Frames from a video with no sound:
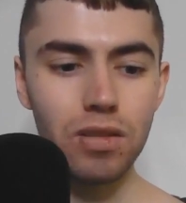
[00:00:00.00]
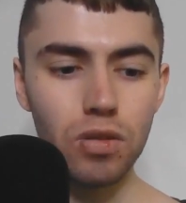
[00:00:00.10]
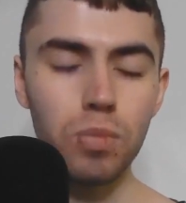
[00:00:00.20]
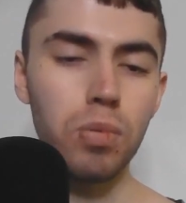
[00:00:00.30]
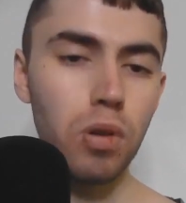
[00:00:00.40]

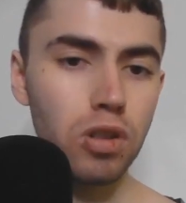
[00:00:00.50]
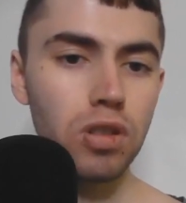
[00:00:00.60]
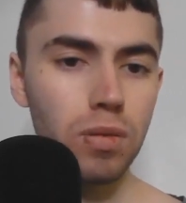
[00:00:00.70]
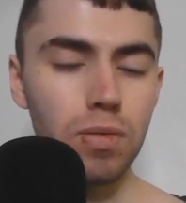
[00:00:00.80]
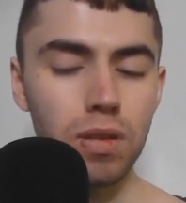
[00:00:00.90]
to push
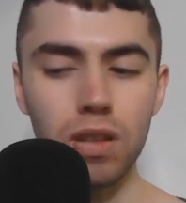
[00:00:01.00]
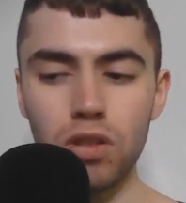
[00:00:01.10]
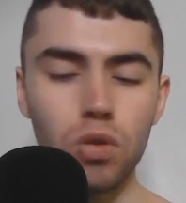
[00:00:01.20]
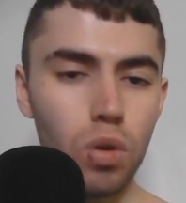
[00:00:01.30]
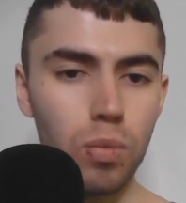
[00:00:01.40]
them and
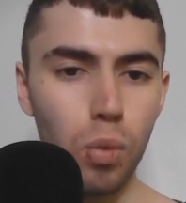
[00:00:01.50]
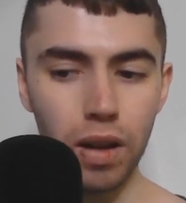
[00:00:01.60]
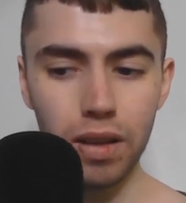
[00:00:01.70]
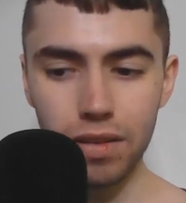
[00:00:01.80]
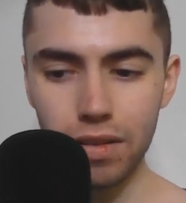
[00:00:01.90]
score
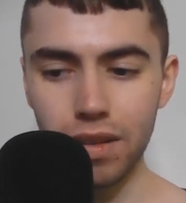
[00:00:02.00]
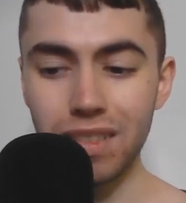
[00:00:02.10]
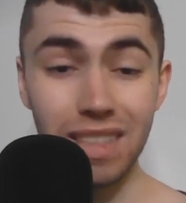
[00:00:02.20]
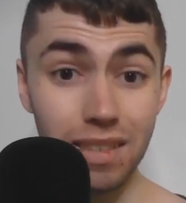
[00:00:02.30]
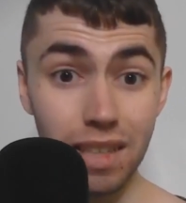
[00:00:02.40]
points
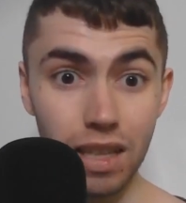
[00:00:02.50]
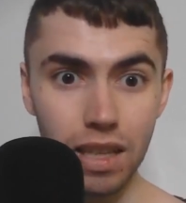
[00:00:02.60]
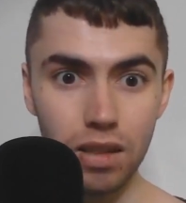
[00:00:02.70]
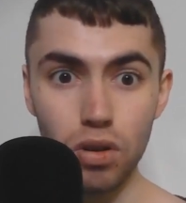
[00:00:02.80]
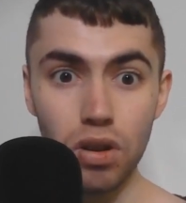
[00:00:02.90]
consistently.
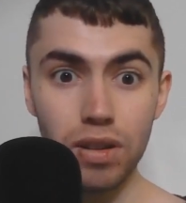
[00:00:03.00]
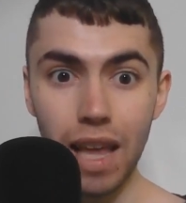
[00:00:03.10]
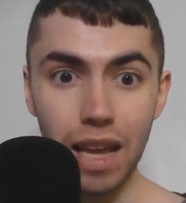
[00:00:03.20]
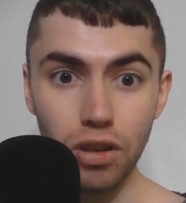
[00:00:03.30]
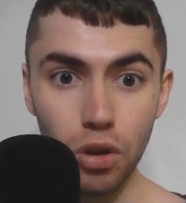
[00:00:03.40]
You just
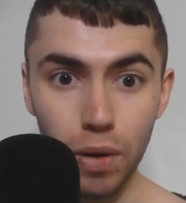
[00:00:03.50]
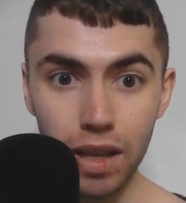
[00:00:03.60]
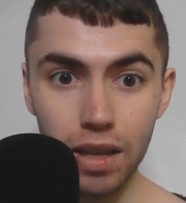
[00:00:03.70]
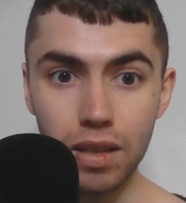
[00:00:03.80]
can't do it.